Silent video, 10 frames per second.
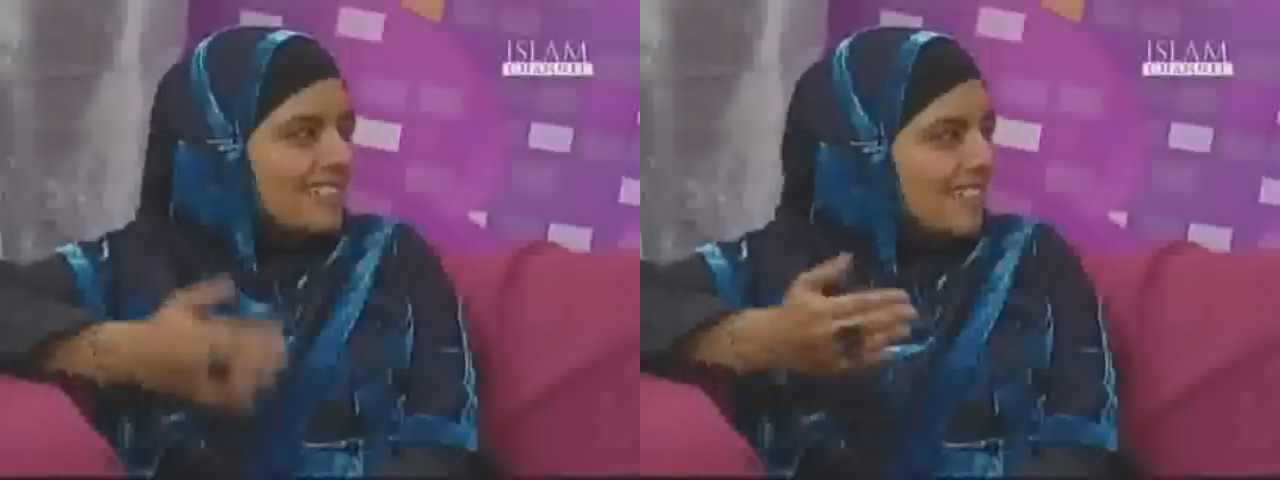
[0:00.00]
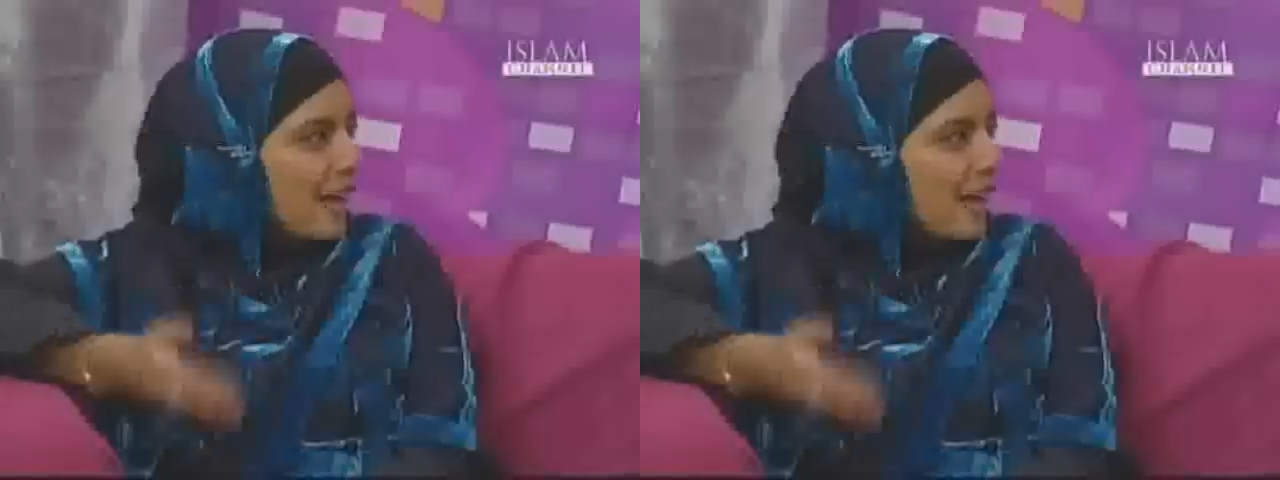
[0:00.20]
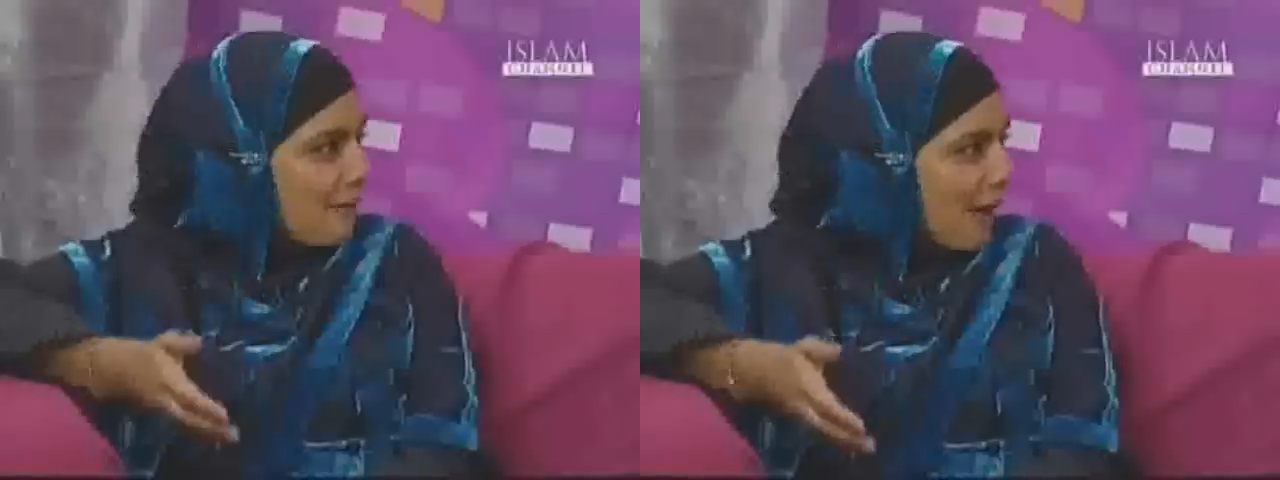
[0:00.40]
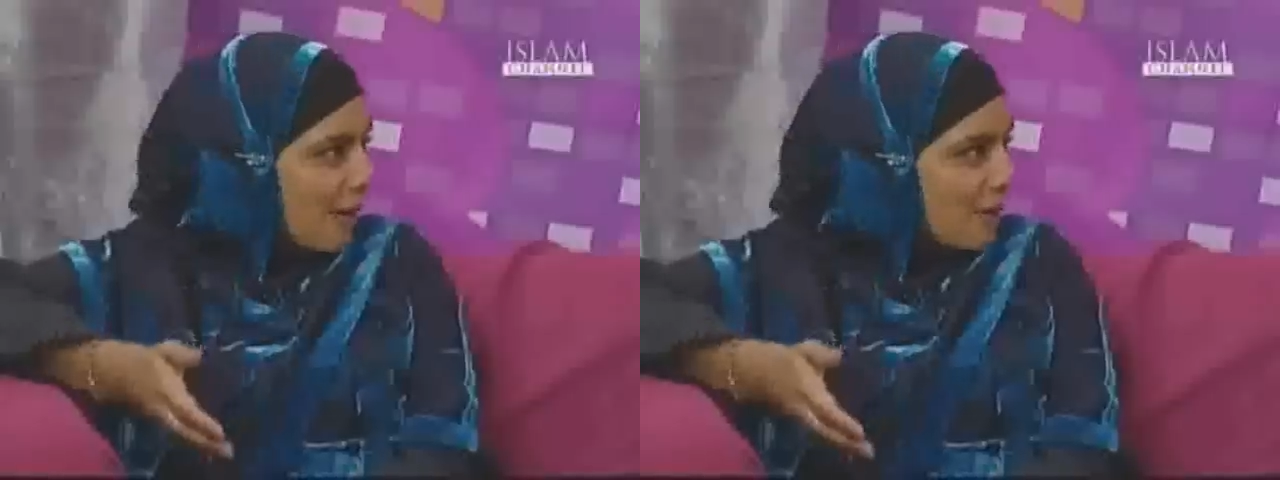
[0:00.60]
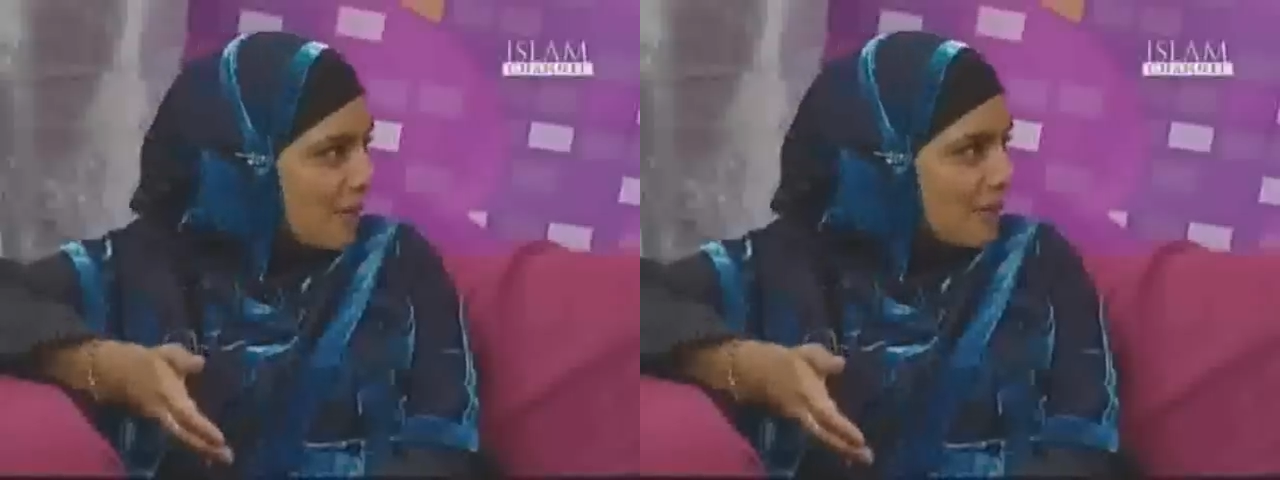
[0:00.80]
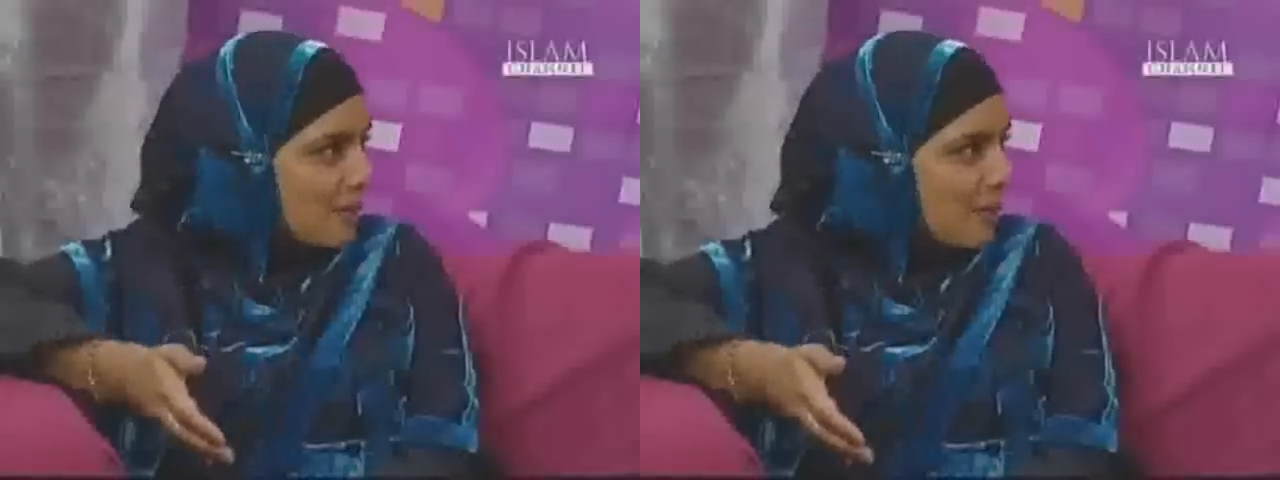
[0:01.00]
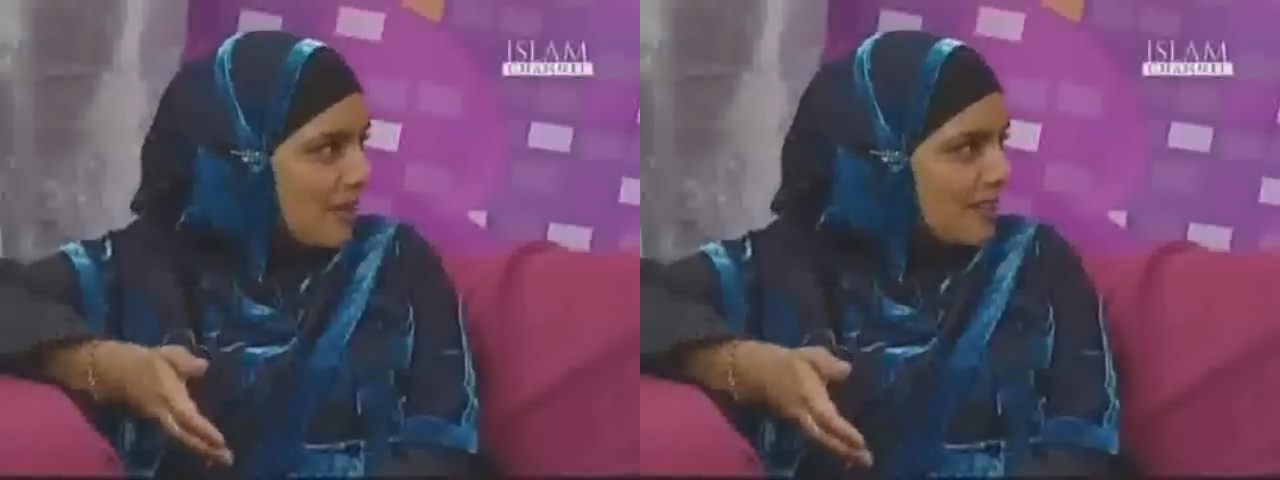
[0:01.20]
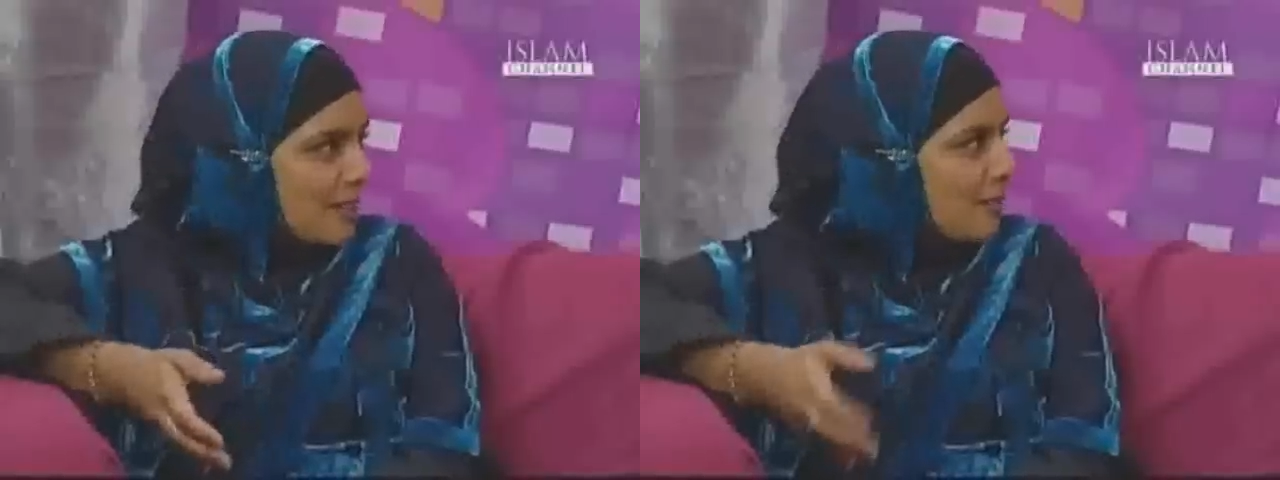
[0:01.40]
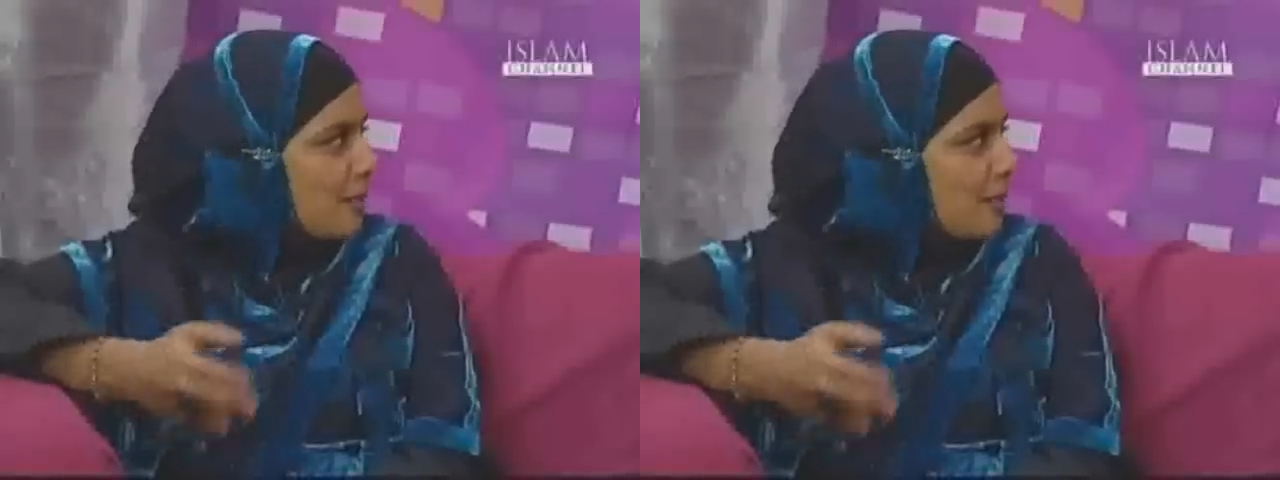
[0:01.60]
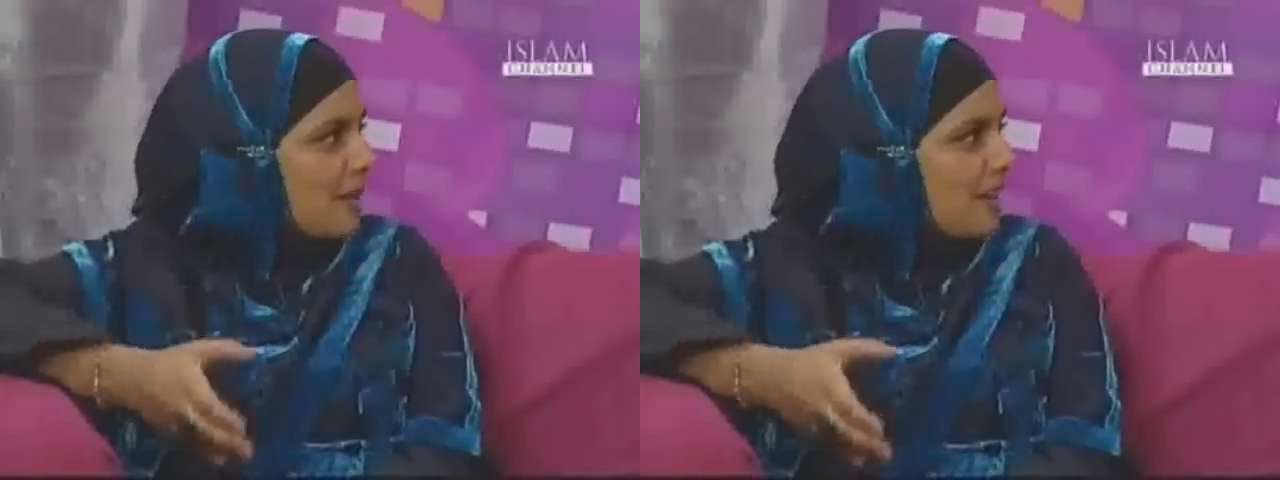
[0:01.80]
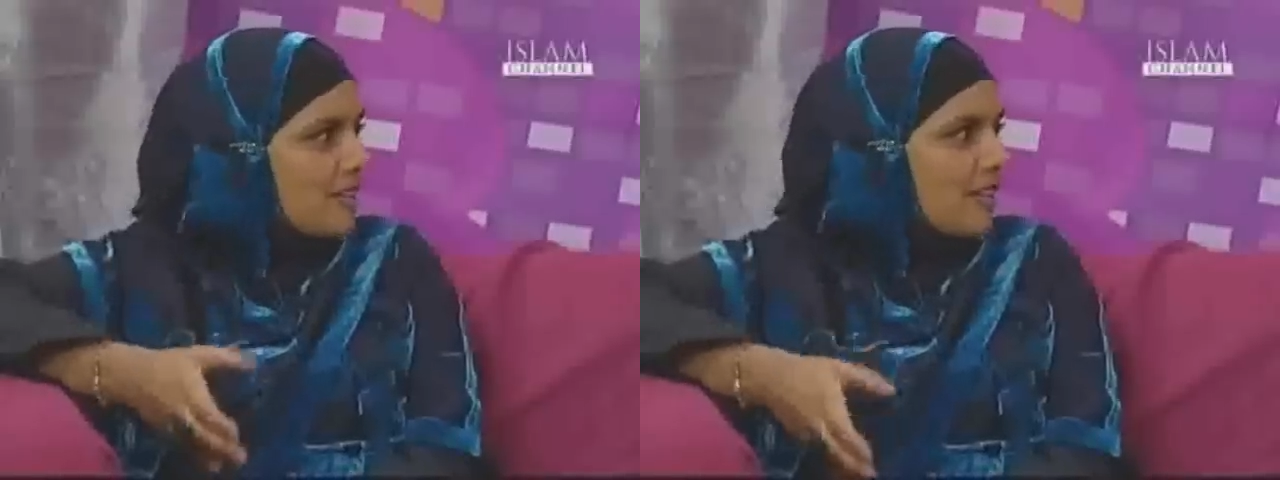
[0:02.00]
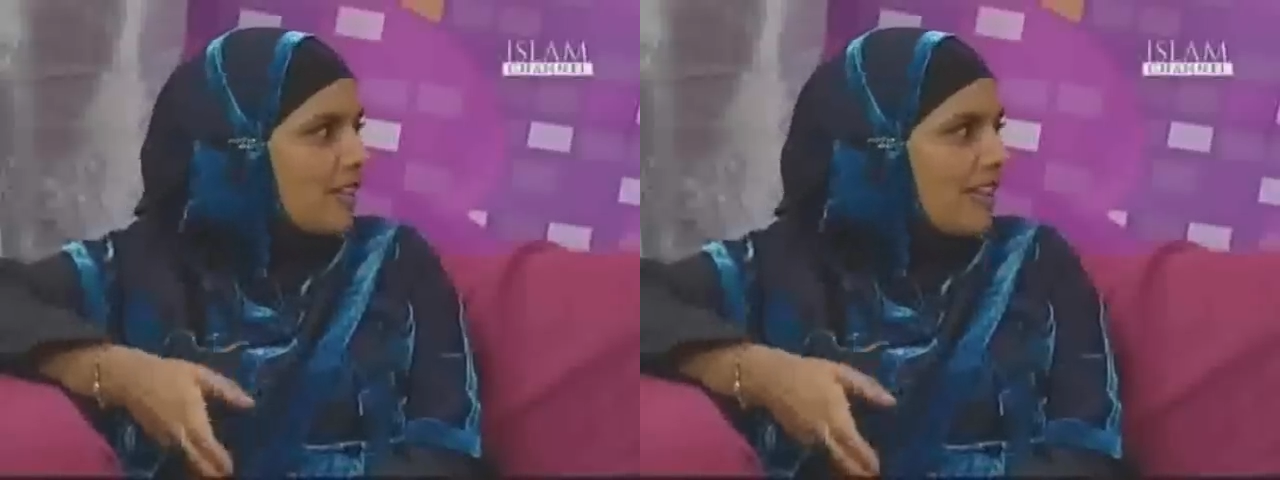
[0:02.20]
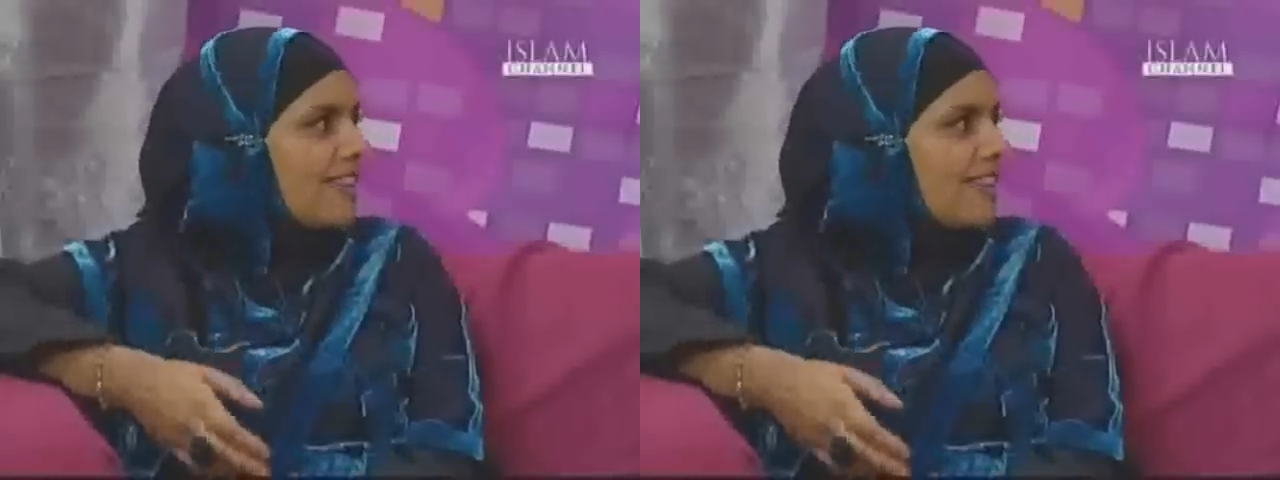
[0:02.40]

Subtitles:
say that I found my soulmate, so I'm going to be biased on that.